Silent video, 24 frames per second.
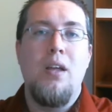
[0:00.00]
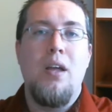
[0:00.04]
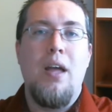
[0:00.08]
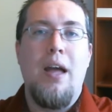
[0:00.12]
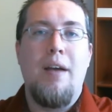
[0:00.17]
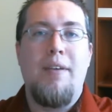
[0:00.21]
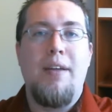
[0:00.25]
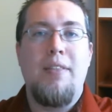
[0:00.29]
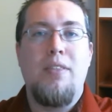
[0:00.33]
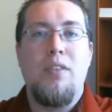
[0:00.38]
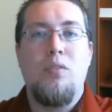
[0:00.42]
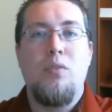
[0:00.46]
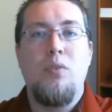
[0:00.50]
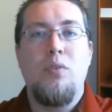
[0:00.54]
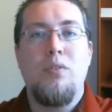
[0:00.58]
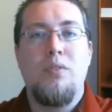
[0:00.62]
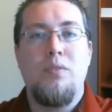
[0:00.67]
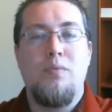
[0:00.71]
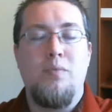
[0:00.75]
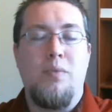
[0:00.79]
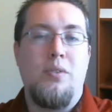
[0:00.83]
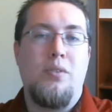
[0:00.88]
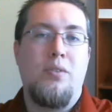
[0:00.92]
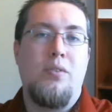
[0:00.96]
I've got the tools
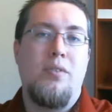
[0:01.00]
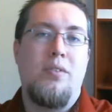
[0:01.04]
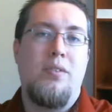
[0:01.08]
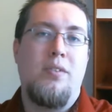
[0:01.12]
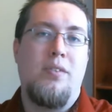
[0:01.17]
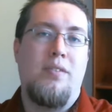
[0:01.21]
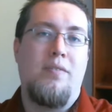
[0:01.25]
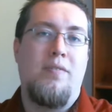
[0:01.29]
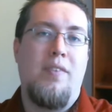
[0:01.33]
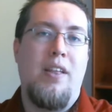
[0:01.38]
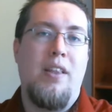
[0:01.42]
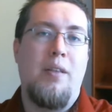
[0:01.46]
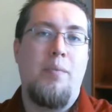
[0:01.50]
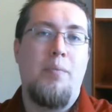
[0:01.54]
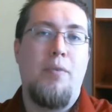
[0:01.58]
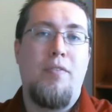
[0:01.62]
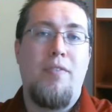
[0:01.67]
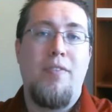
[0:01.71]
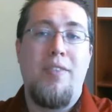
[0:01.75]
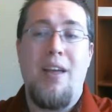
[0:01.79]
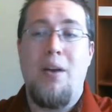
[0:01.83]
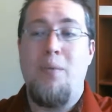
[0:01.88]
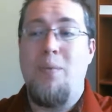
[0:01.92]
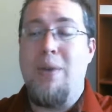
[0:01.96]
and resources available
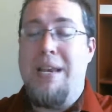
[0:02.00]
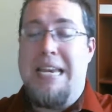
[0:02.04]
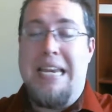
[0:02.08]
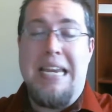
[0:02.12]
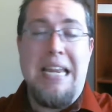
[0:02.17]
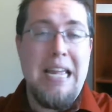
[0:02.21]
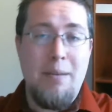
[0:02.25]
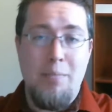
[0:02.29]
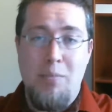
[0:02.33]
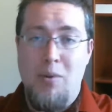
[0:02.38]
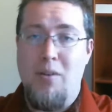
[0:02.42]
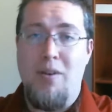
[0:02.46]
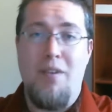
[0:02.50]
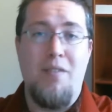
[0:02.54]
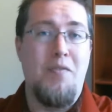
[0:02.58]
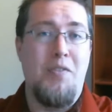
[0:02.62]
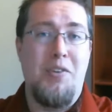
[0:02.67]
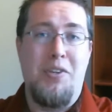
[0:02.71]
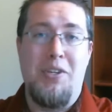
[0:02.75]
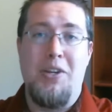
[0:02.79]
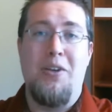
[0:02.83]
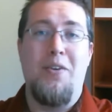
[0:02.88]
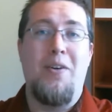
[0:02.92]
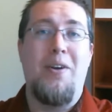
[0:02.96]
for that. We need more
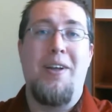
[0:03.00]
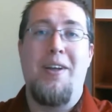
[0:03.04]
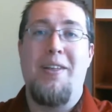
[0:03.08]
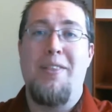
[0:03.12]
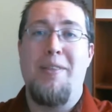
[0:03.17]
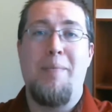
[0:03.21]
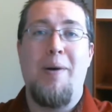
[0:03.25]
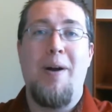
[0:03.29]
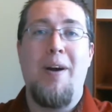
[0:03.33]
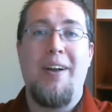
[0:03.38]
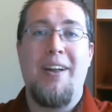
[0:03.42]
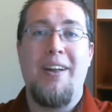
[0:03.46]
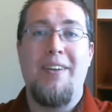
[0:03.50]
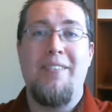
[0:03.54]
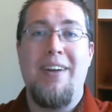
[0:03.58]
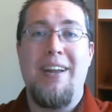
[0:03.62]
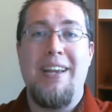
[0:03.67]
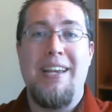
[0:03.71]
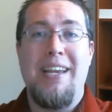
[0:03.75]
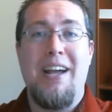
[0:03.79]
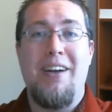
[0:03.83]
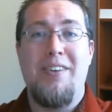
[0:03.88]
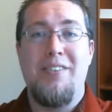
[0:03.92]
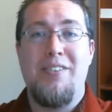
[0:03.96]
inventory on the market right now.